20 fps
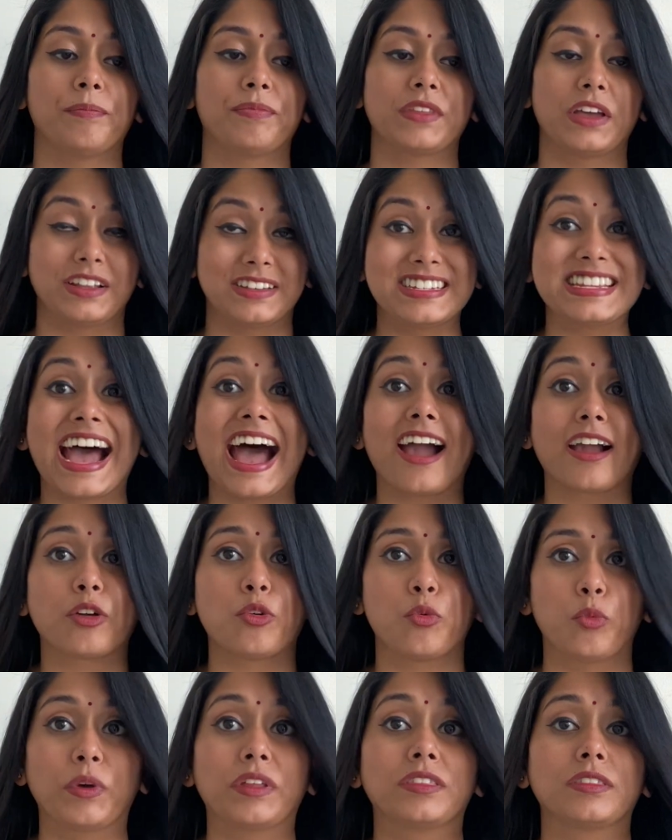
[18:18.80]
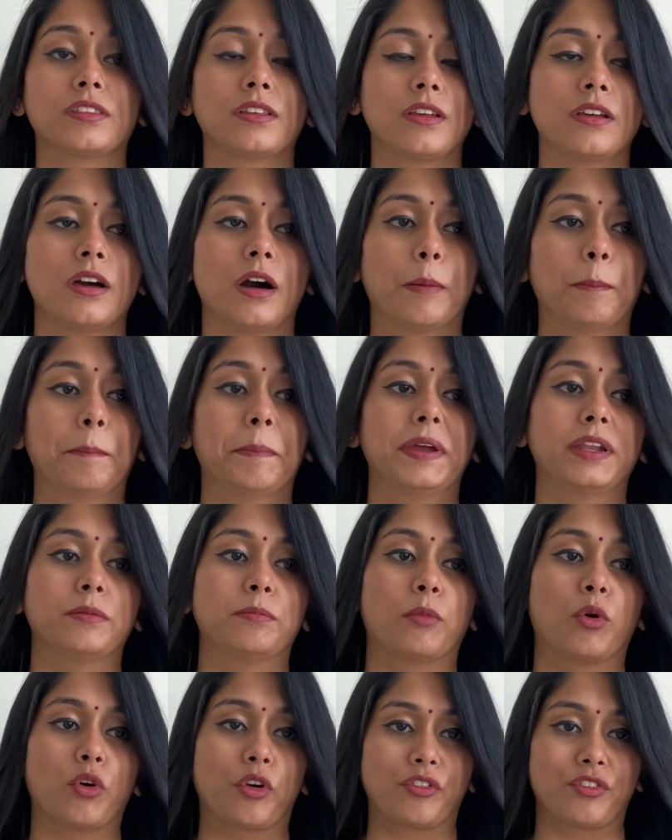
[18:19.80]
attack with a bit
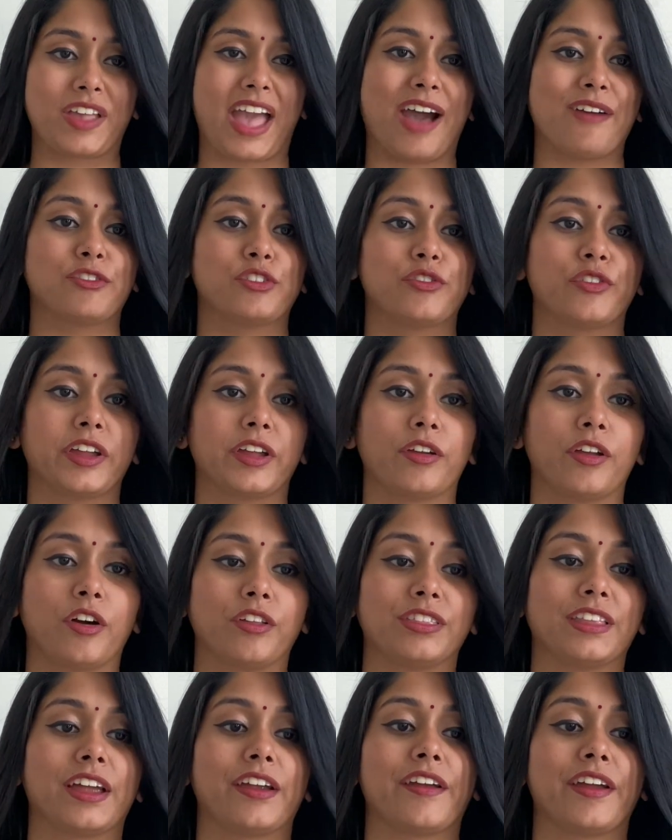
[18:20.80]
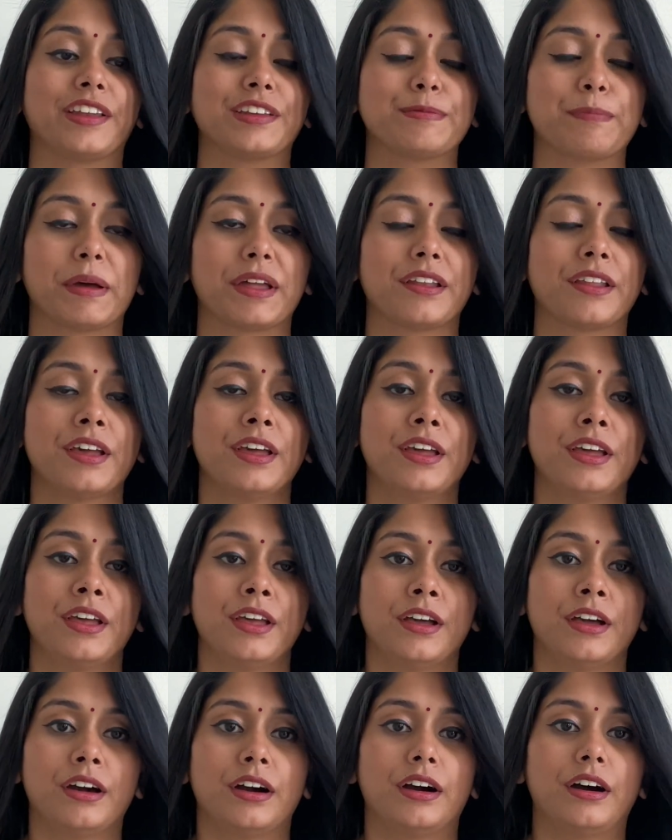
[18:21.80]
more of cavalry on their end. But
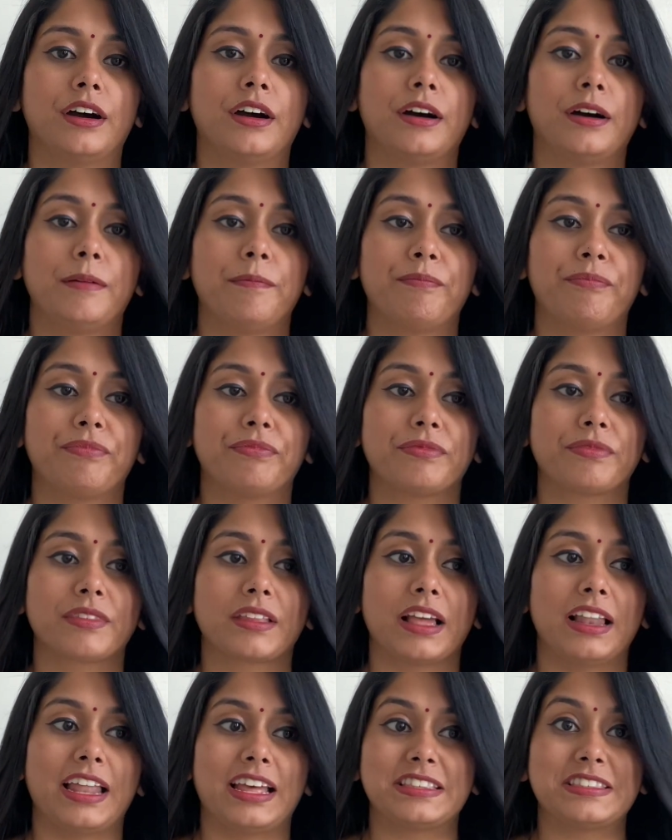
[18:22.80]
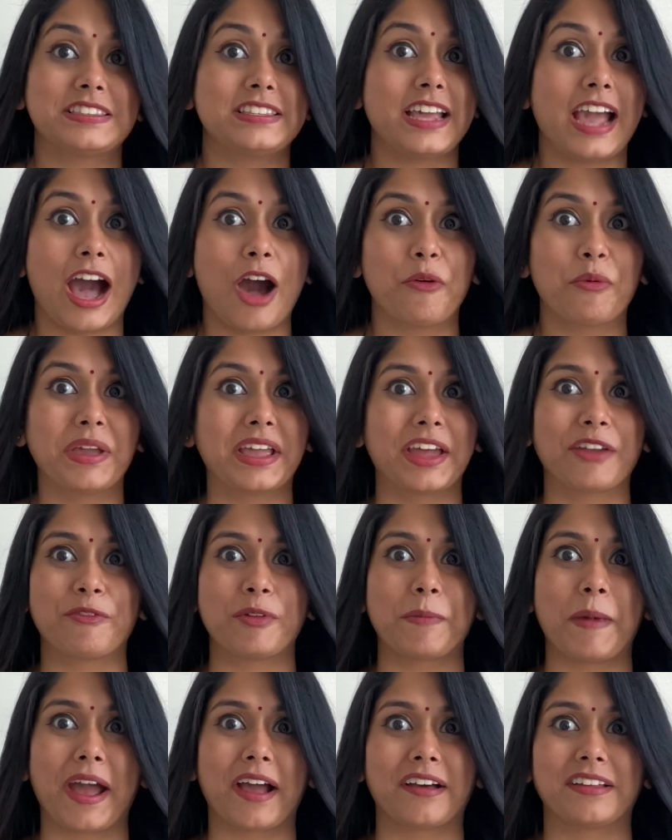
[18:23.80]
let's see how we get
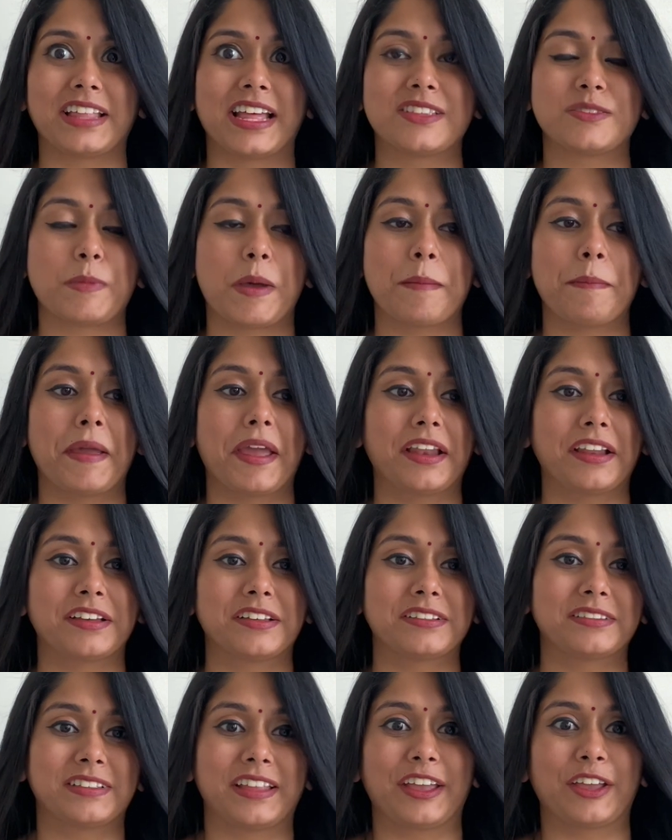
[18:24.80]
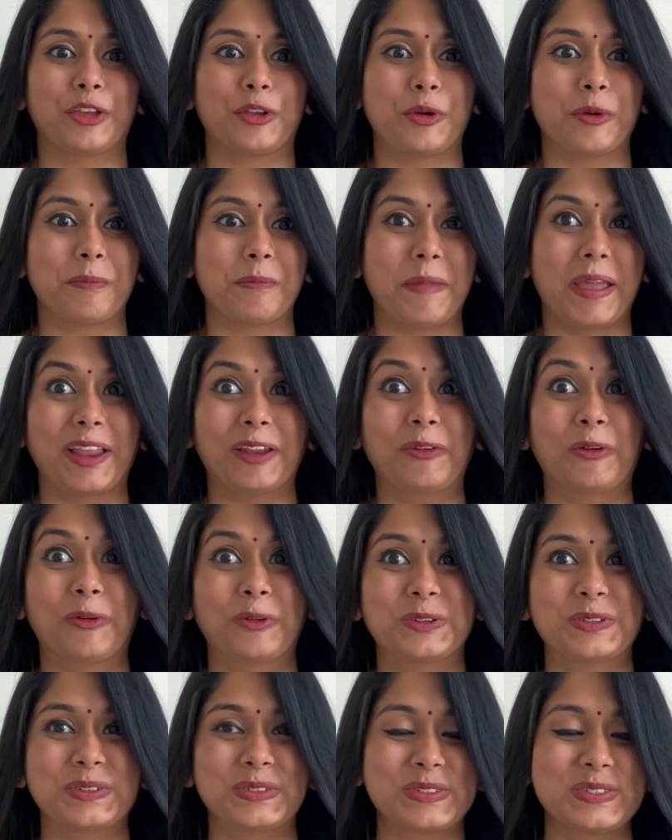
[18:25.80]
Rebekah. That's my main, like, you know, main
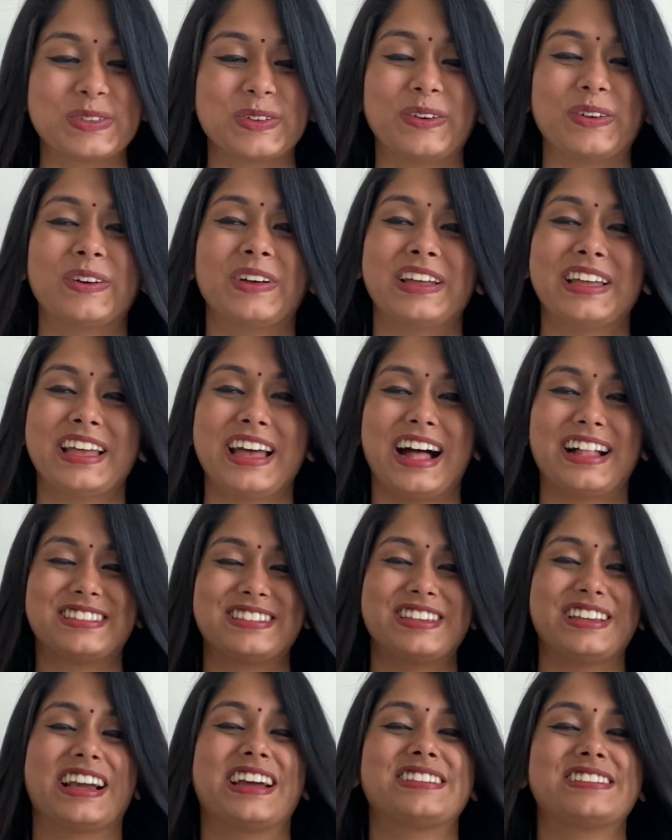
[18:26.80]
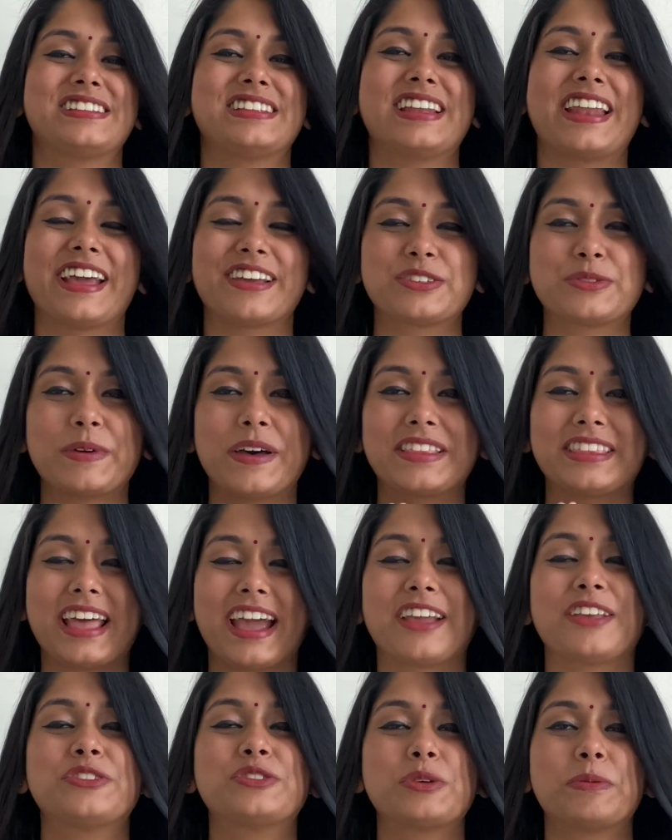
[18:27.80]
go-to. So I'll see you guys in the next one.
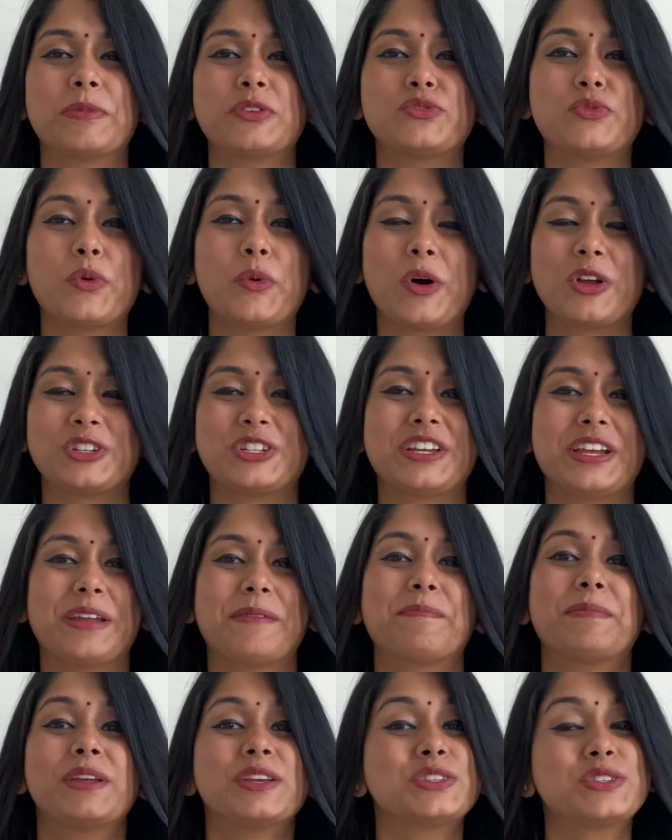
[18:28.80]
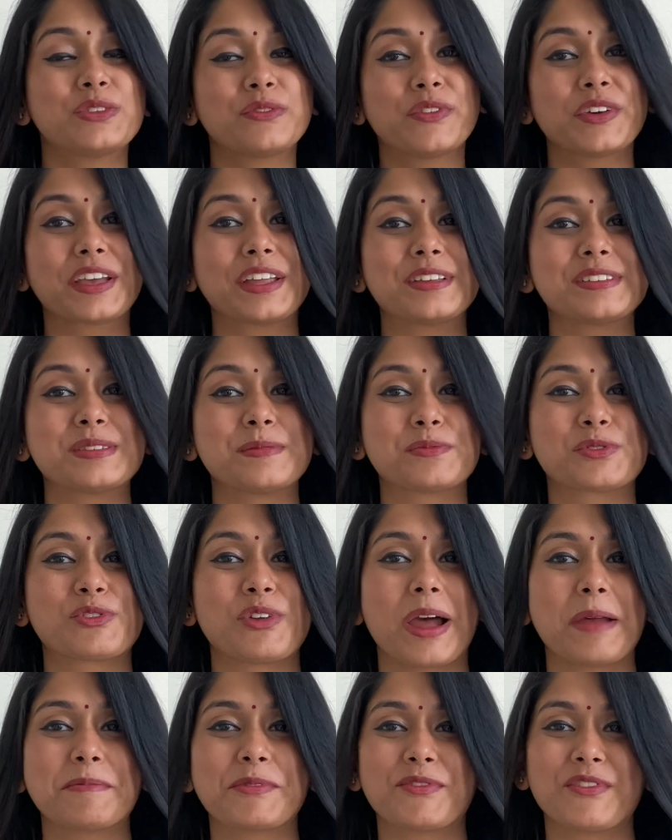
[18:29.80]
Thank you so much for watching. Please don't forget to
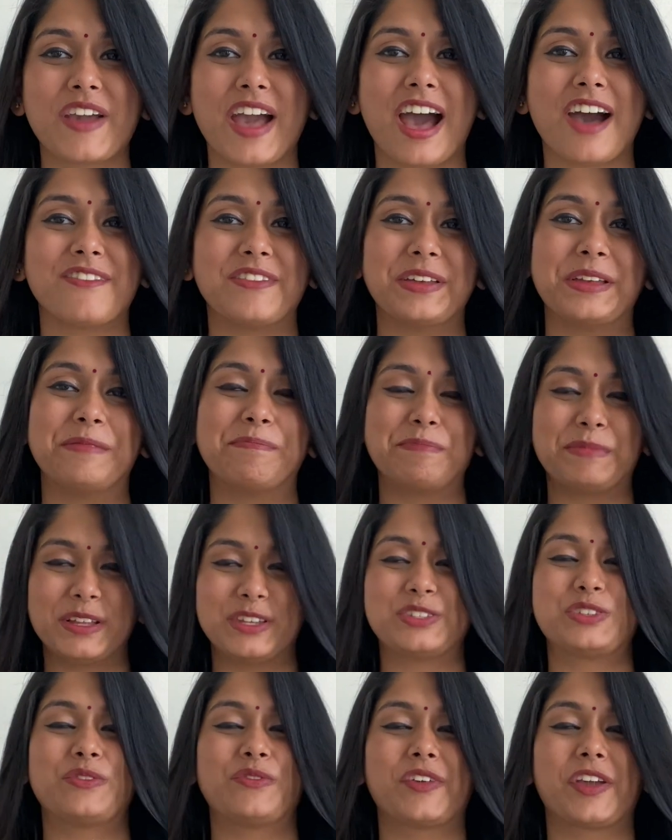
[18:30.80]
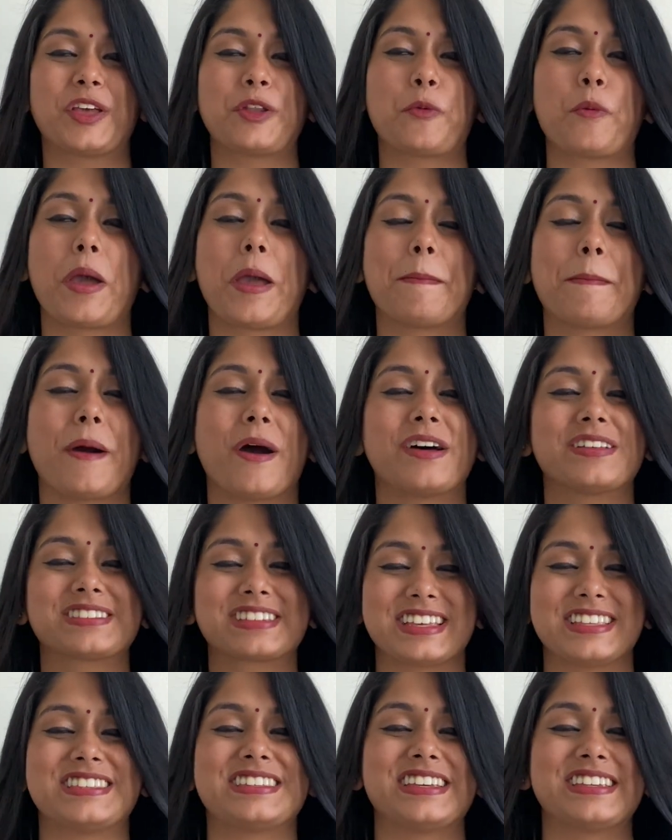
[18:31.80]
subscribe if you haven't. Please don't forget to wear a
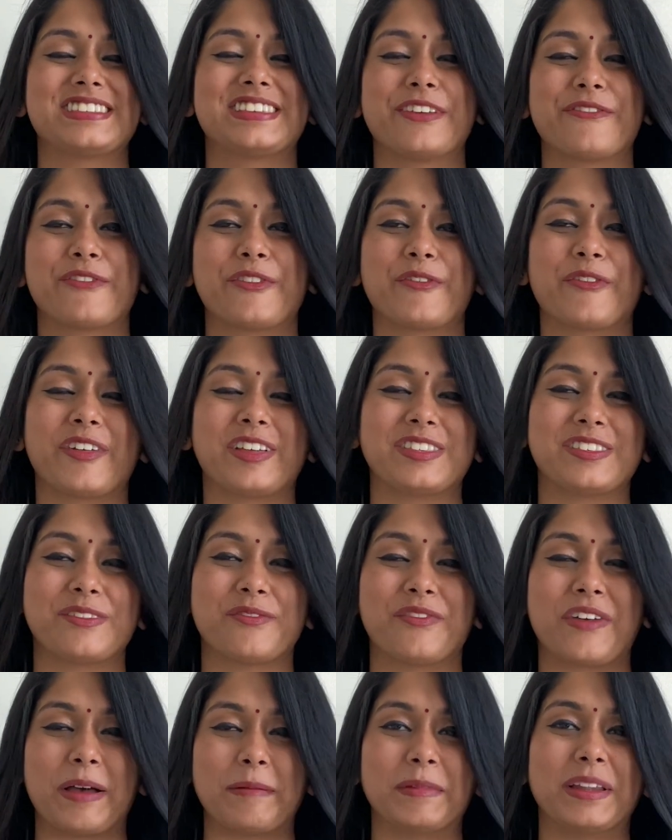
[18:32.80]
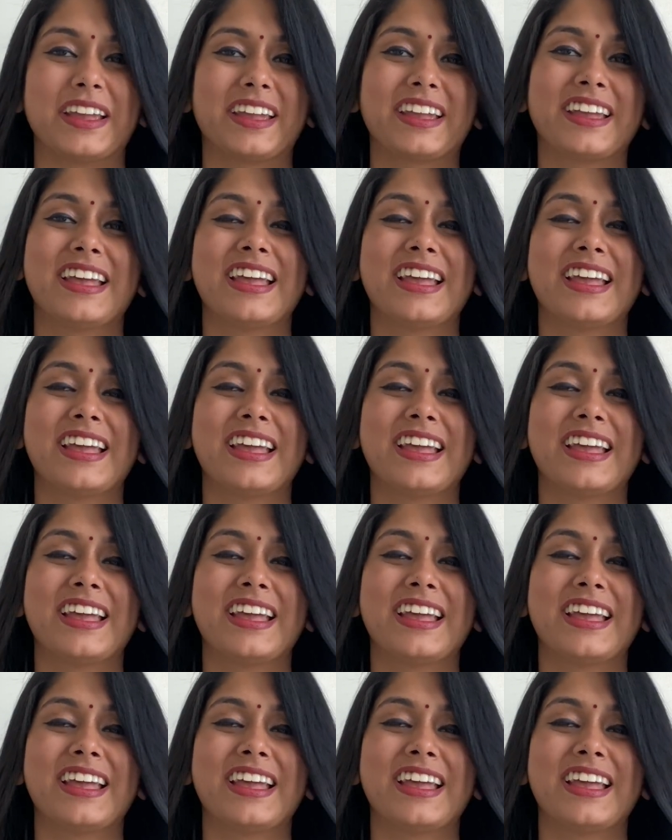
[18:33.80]
mask and stay safe for friends and family.